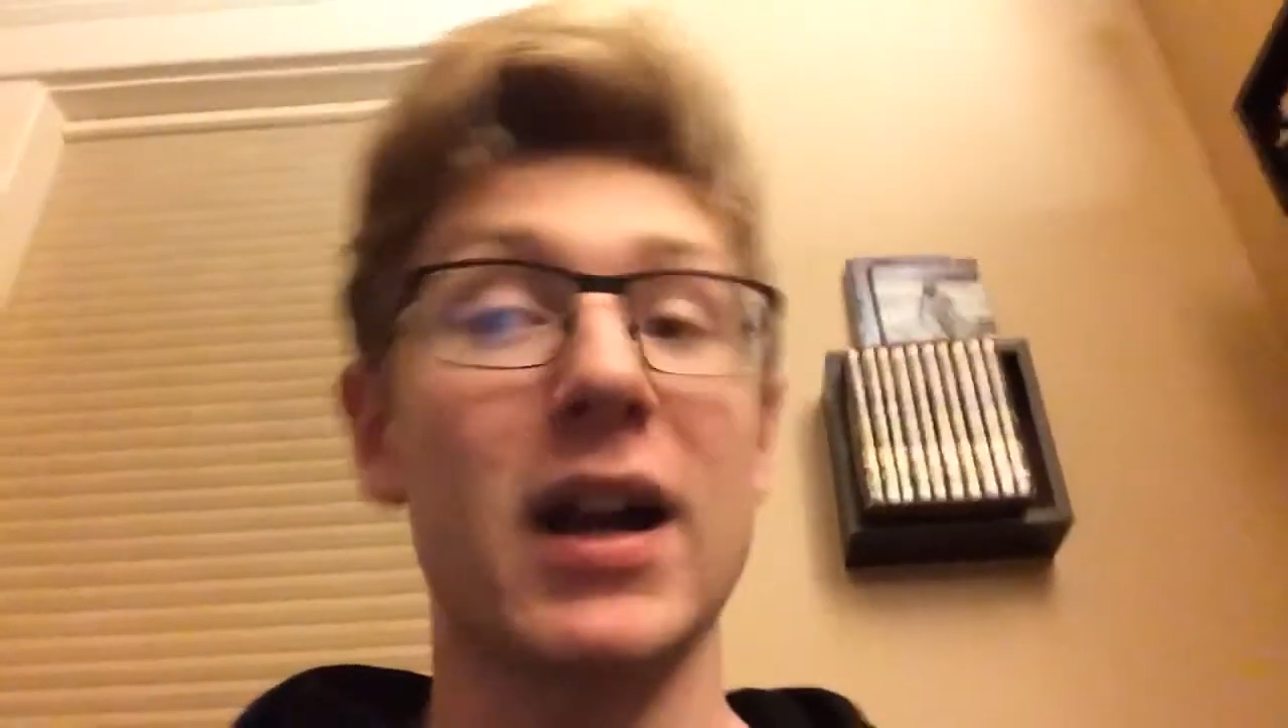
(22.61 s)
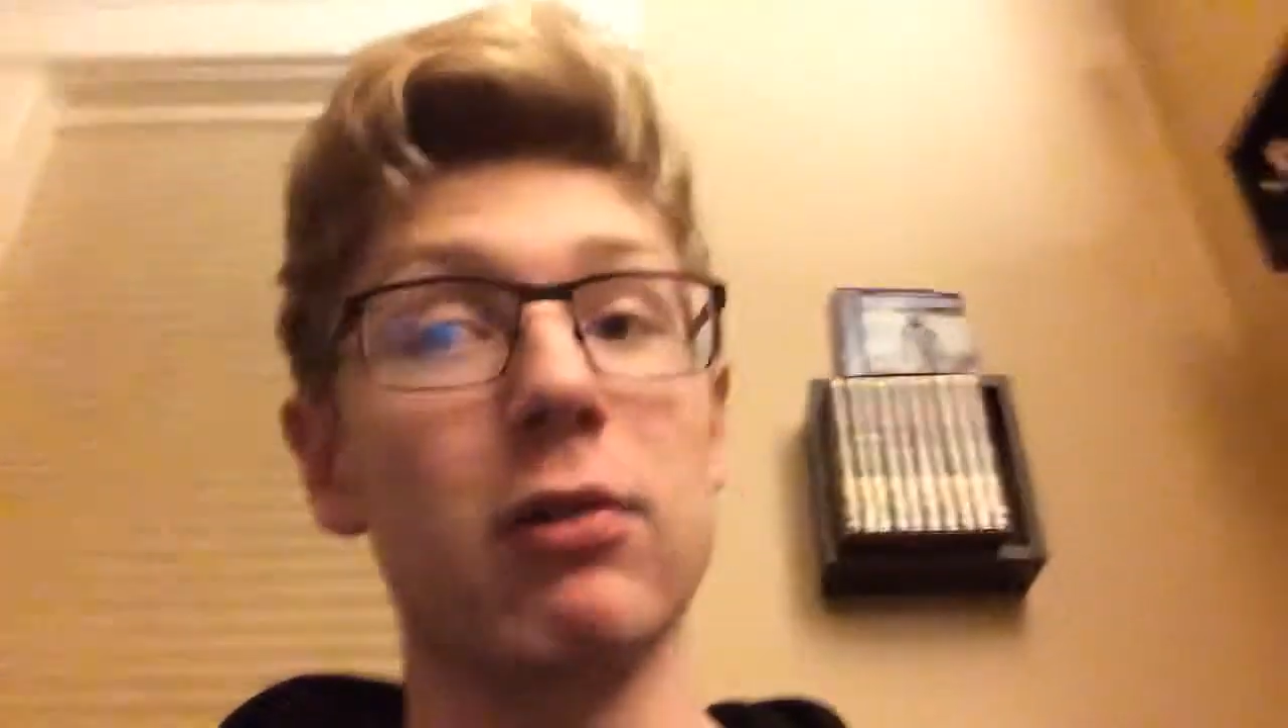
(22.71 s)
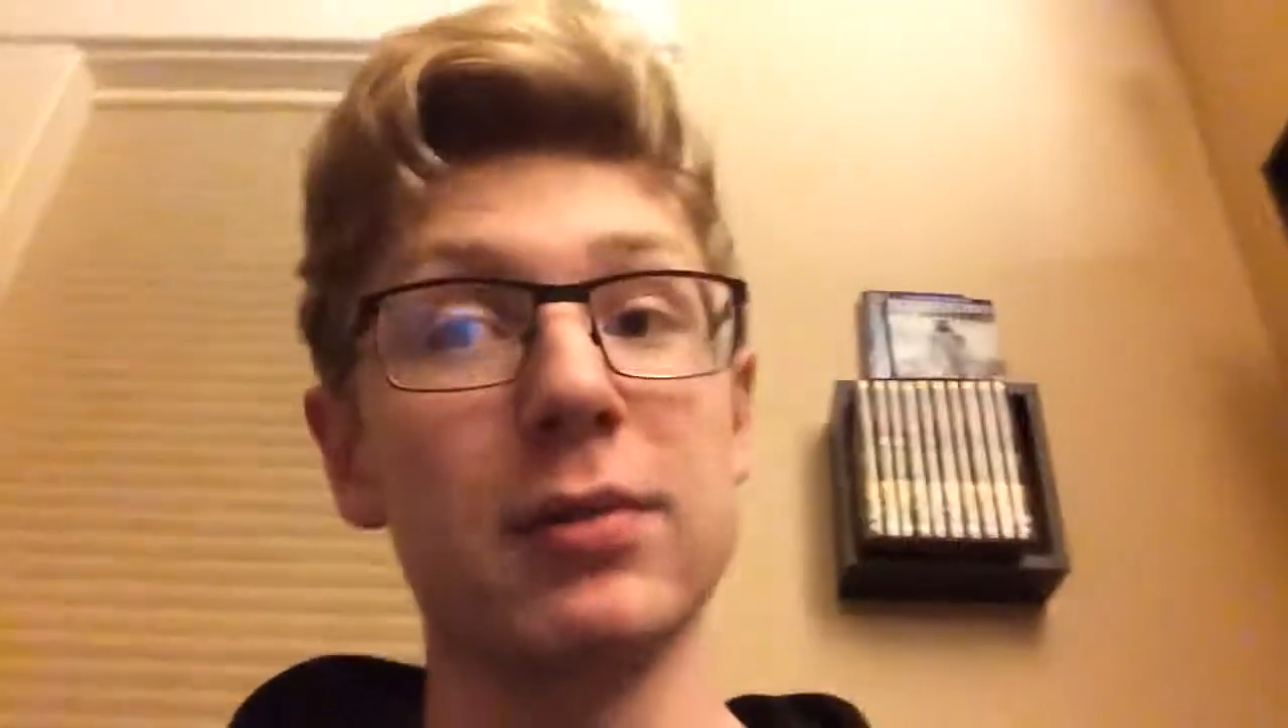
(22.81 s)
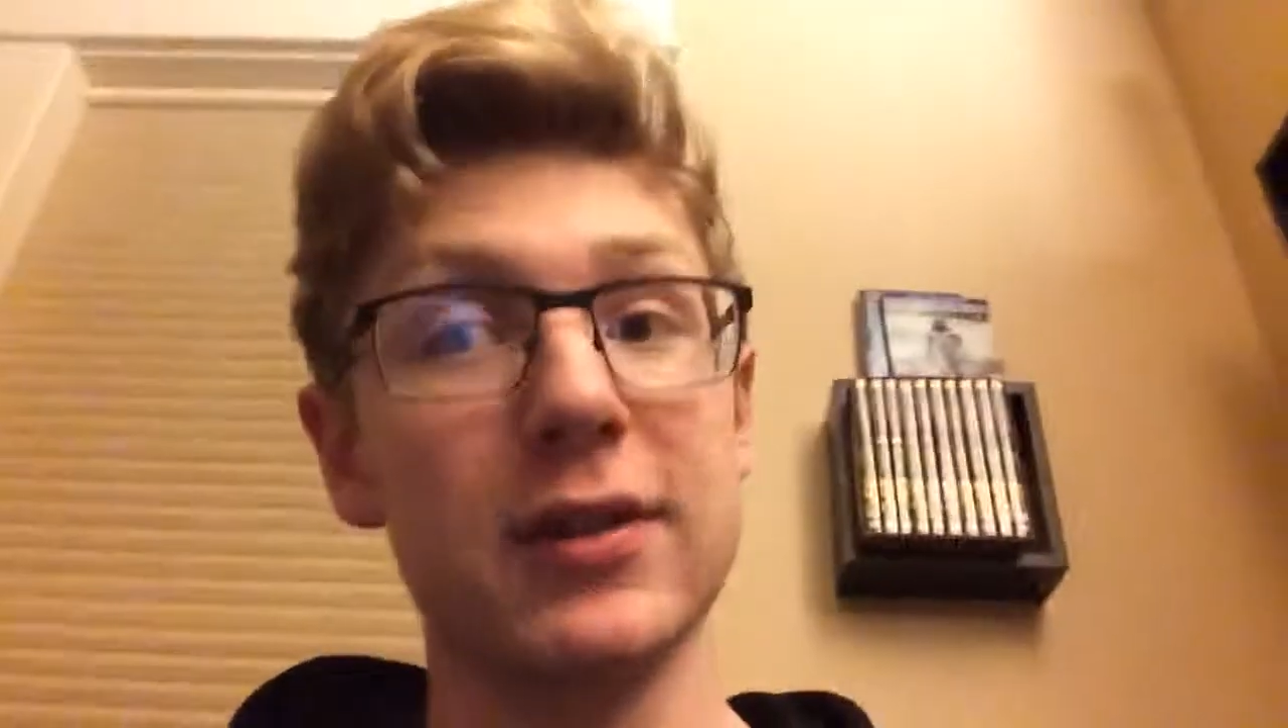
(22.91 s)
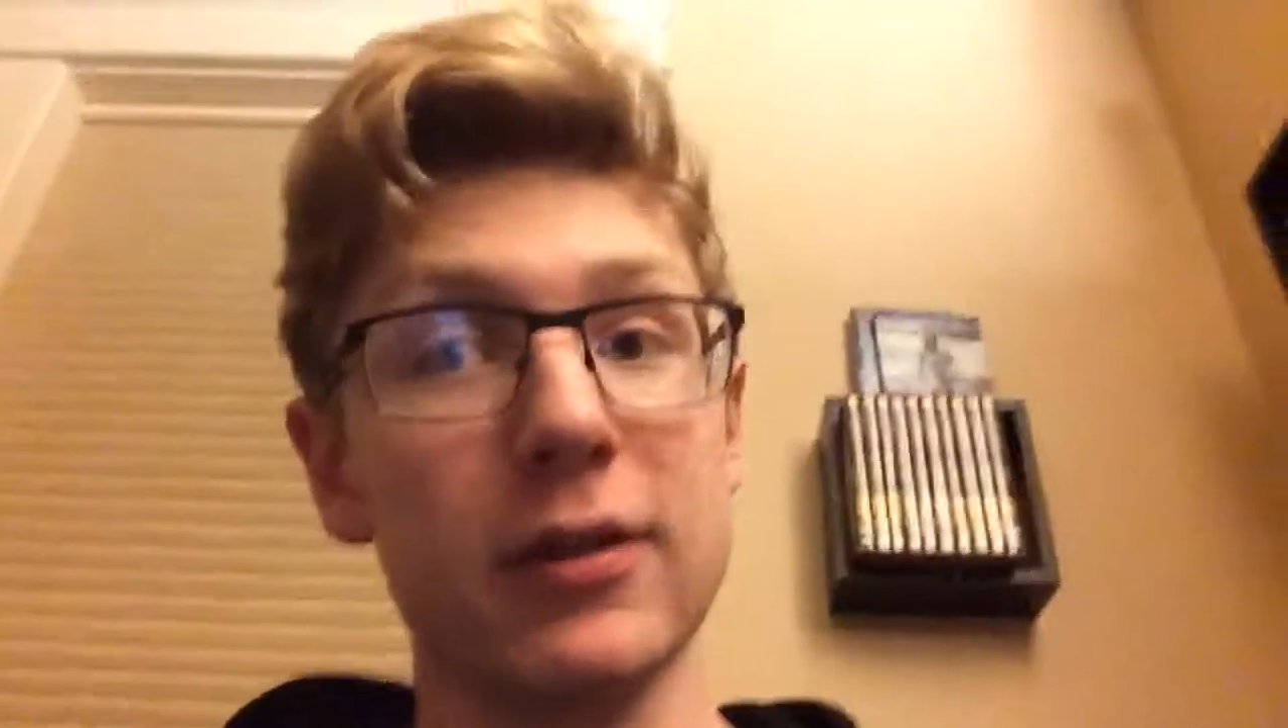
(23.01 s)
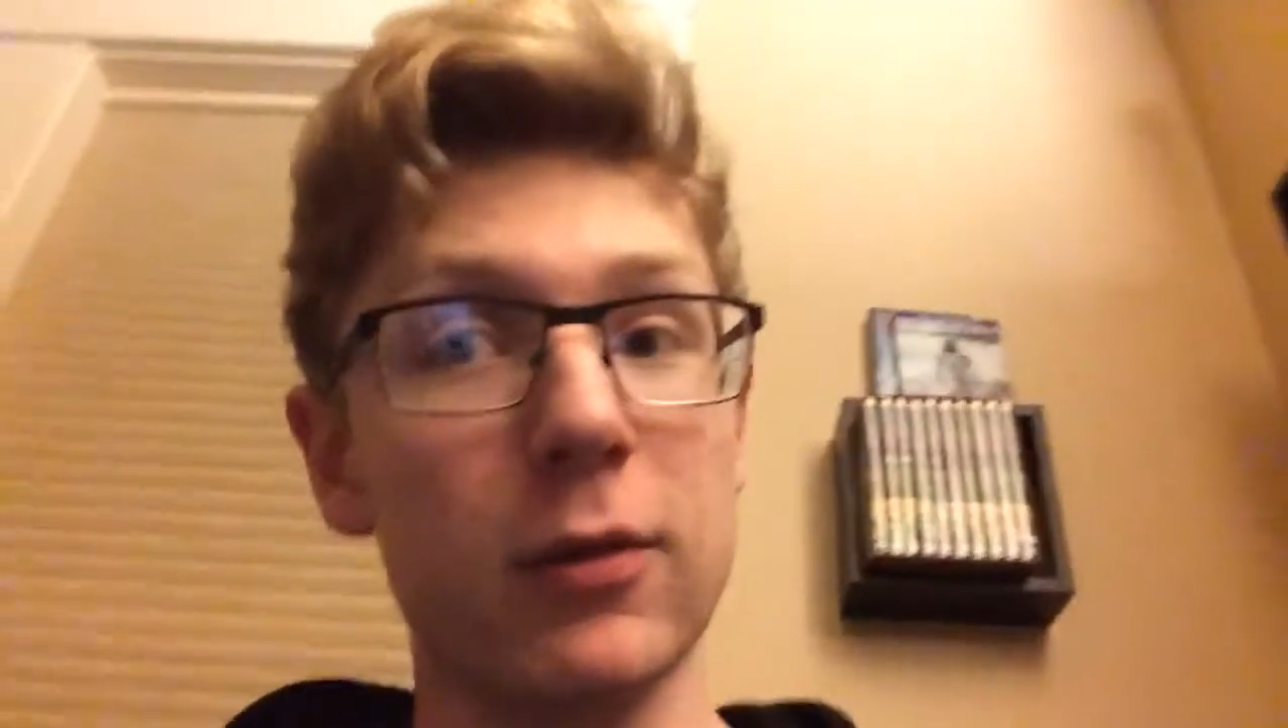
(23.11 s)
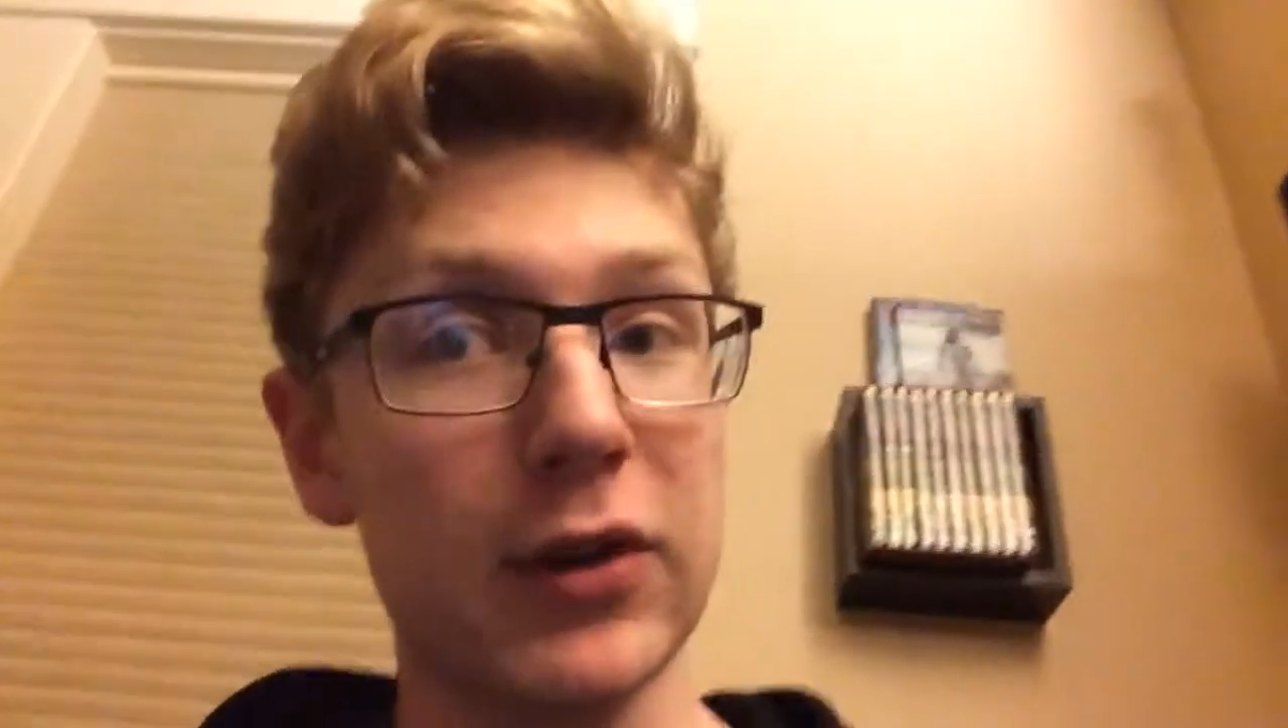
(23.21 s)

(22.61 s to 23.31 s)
I will be seeing the